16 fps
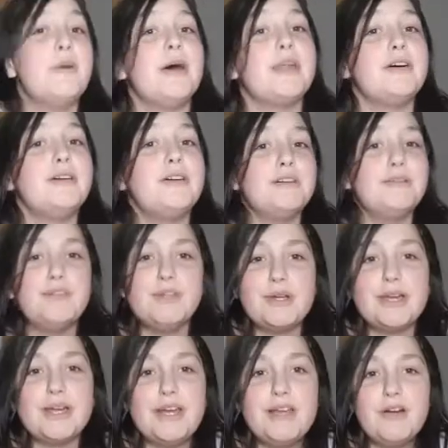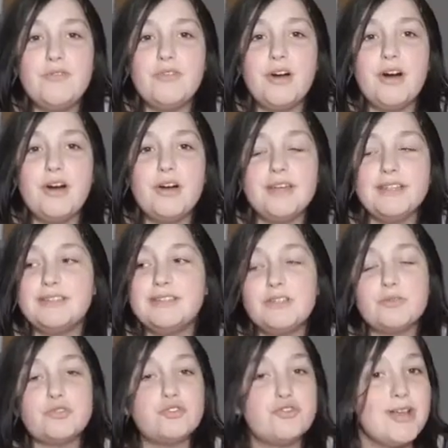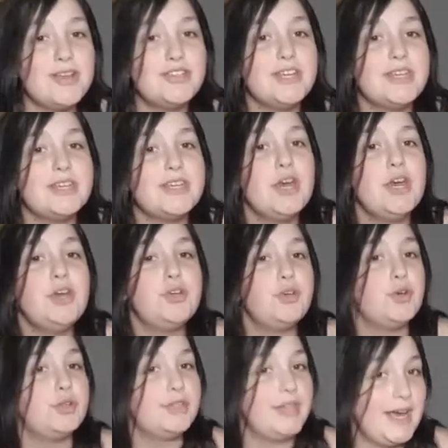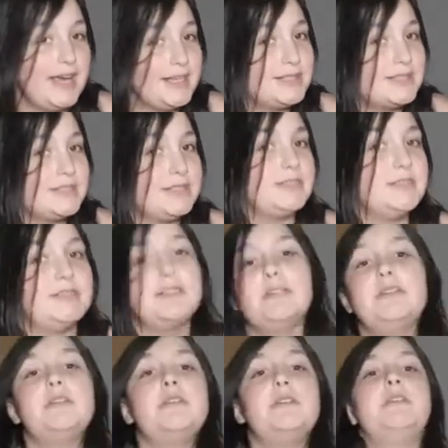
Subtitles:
It doesn't matter if you don't get it that far, it's still stretching your legs.